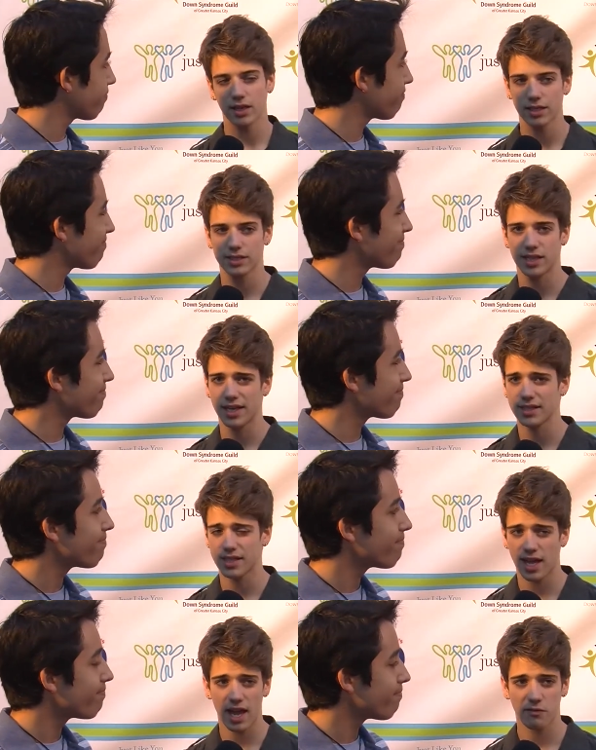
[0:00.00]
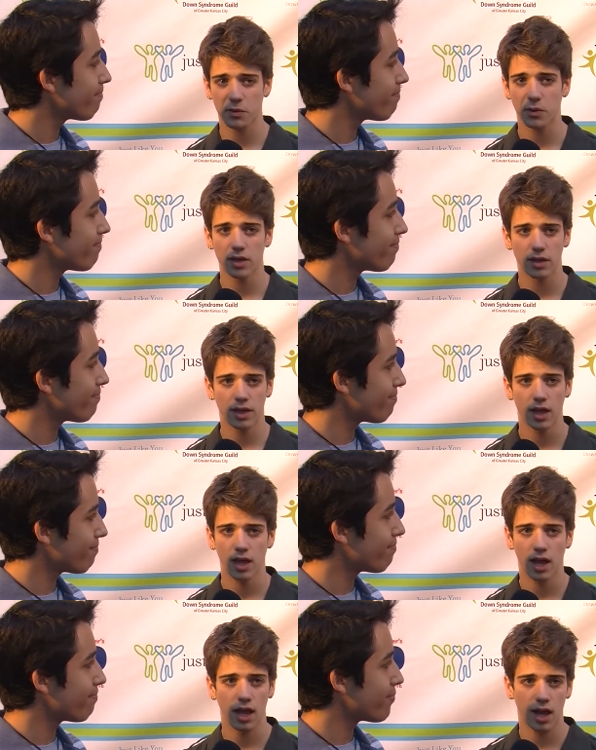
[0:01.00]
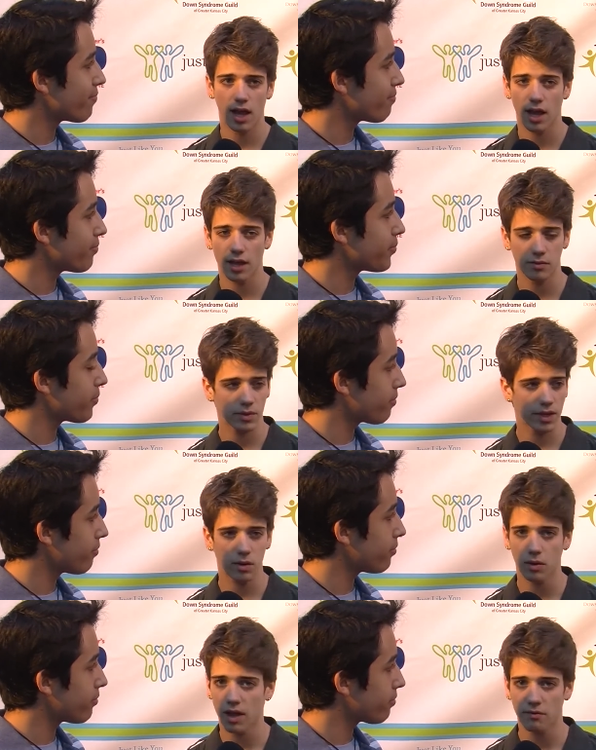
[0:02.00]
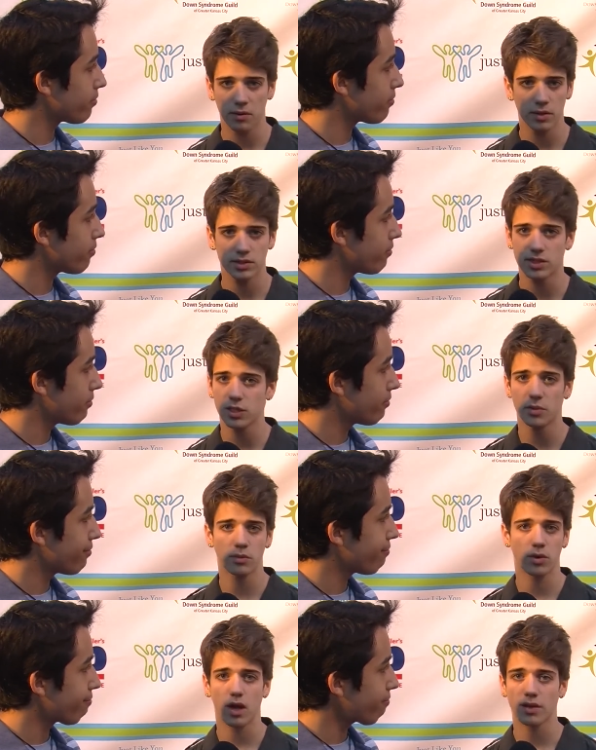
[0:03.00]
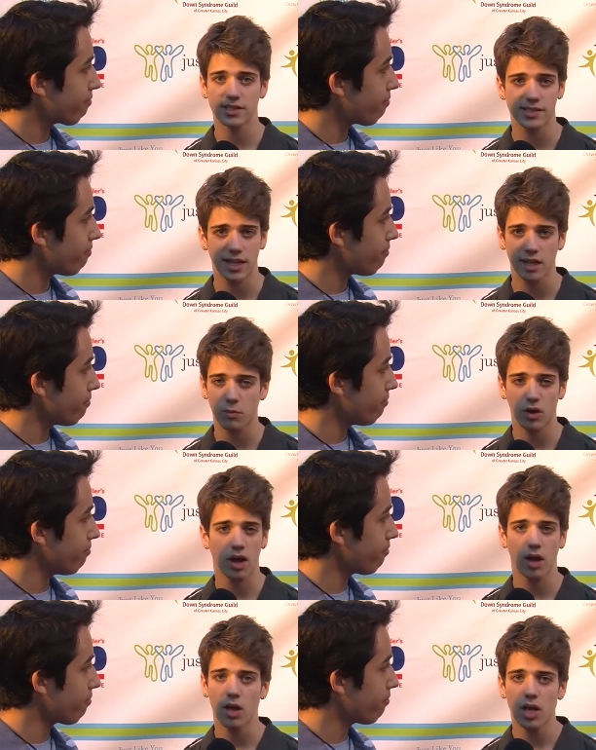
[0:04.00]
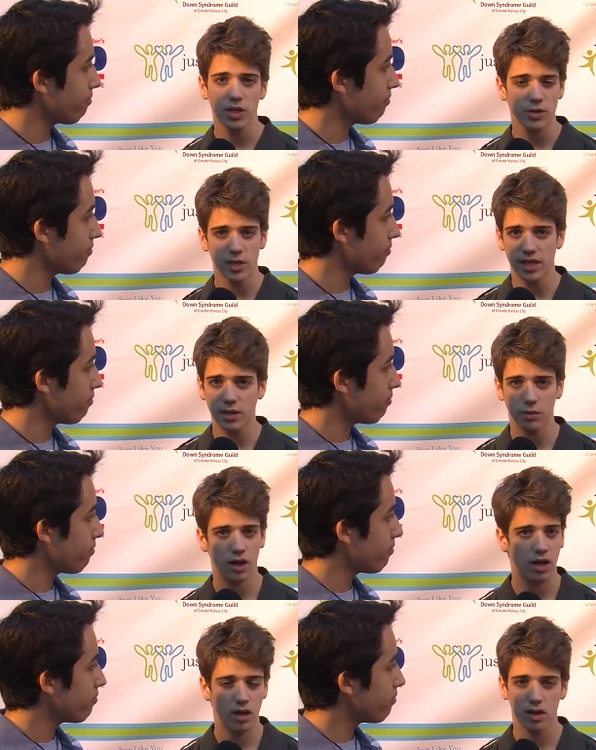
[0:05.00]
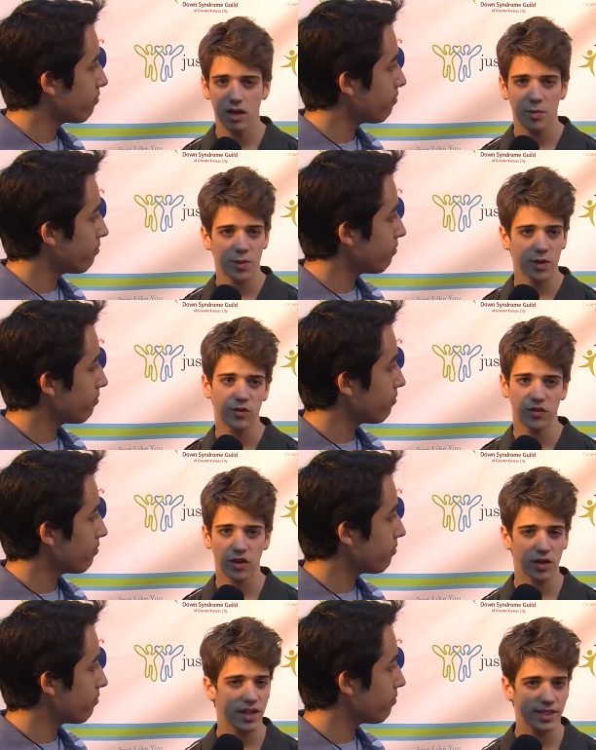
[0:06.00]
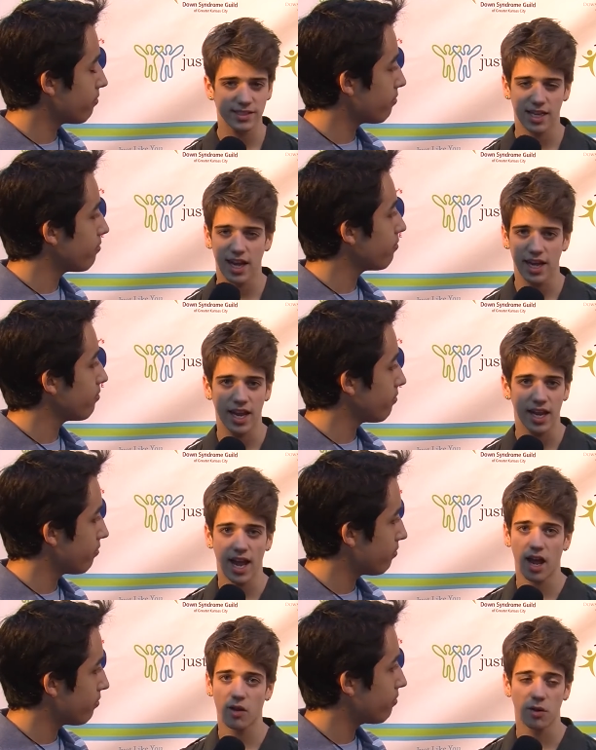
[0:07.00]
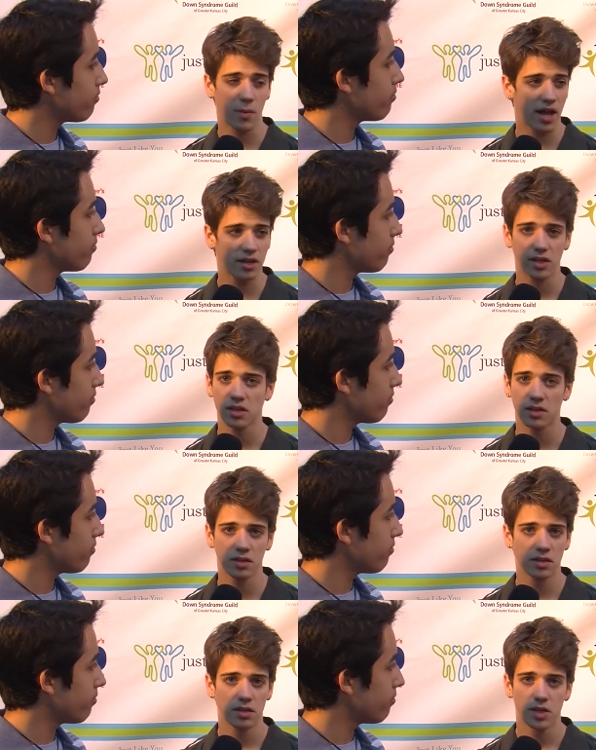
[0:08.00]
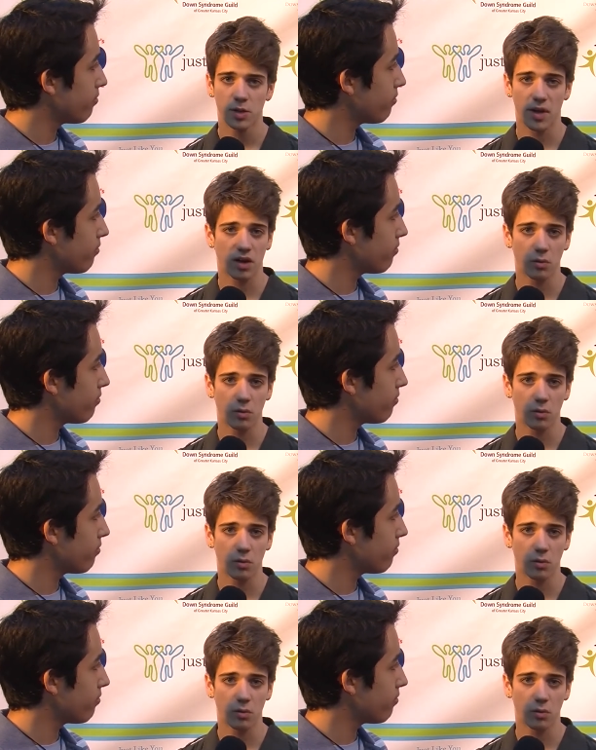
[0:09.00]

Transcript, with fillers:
Speaker 1: I'd like to say is that everyone, uh, you know, everyone's human. We're all the same. We're all unique. We're all beautiful inside and out, no matter no matter